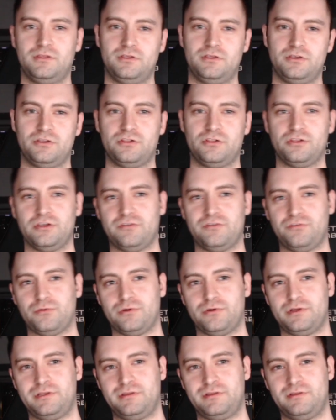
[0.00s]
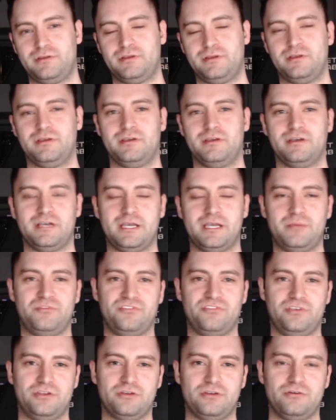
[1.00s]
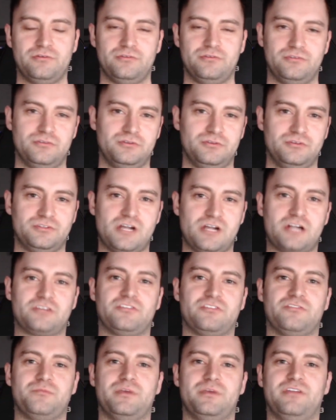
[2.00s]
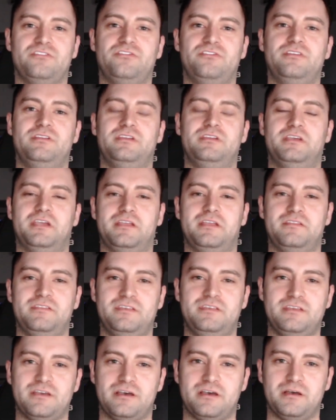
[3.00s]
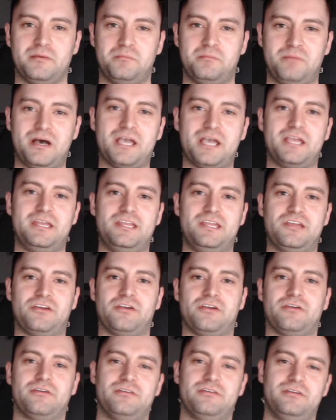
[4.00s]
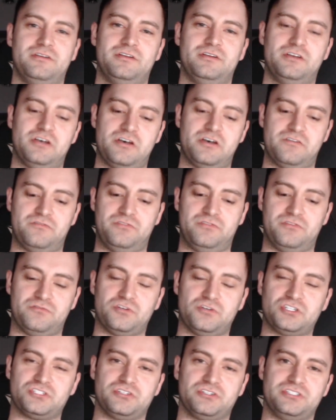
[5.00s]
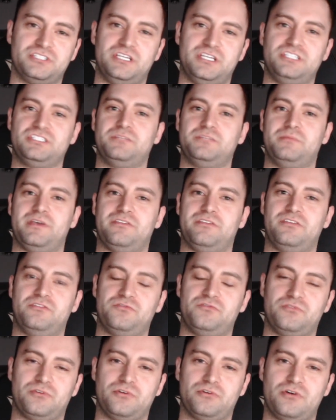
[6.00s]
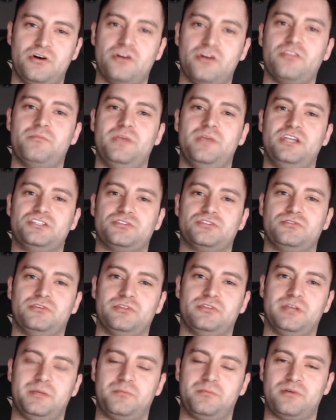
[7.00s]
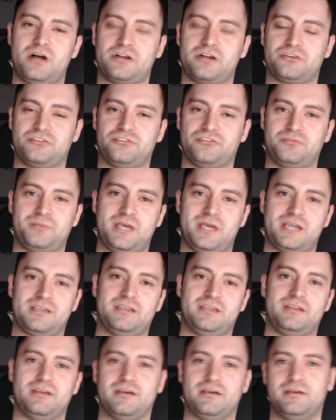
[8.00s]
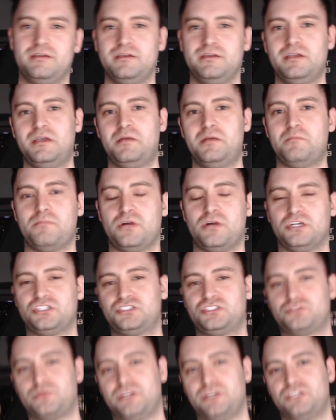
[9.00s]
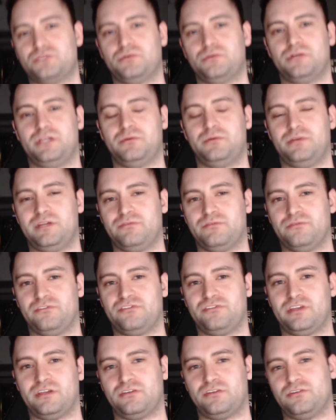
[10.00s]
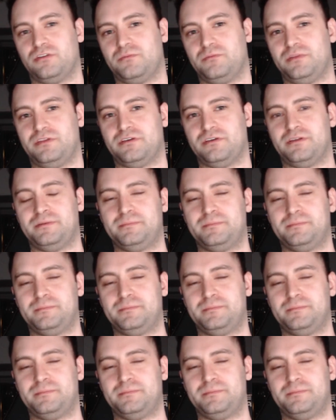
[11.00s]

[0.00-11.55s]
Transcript: Hello everyone, I'm Xeno, Doctor of Medicine and the pioneer of the virtualization method for all the major online proctors back in March 2020 when everyone said it couldn't be done.